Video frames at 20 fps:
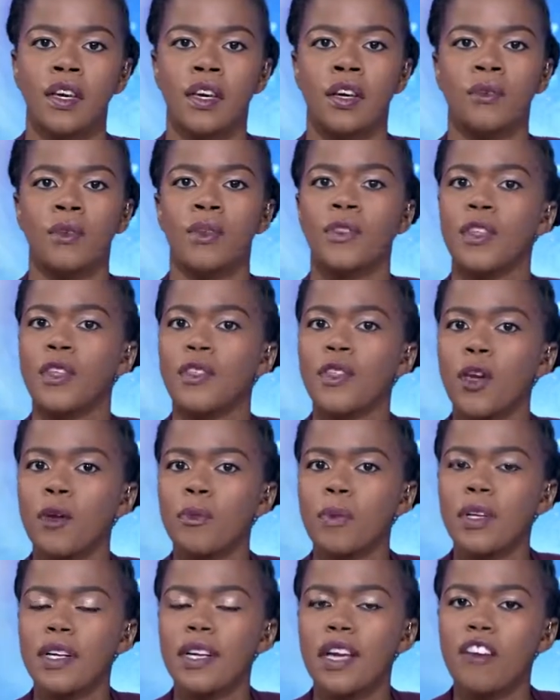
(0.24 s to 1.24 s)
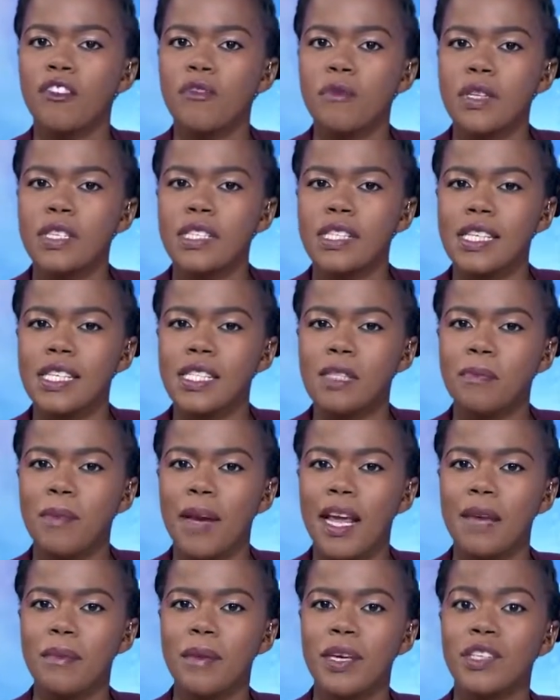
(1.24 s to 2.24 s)
Well, the Ethiopian government is
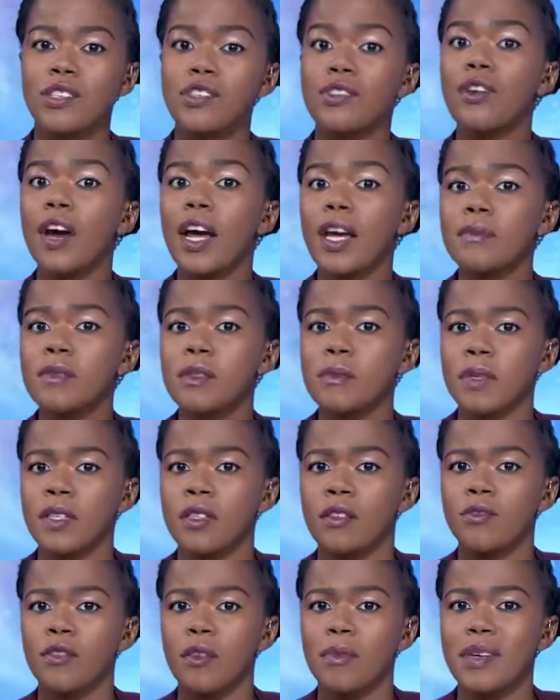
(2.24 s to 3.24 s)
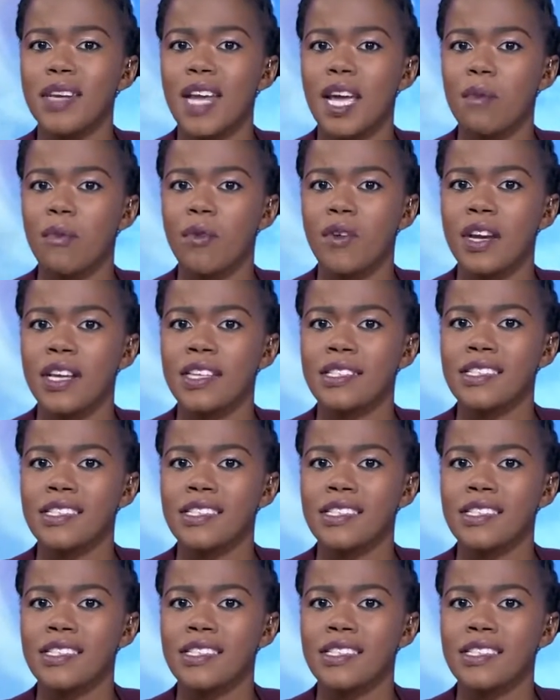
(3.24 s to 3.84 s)
blaming tribesmen from neighboring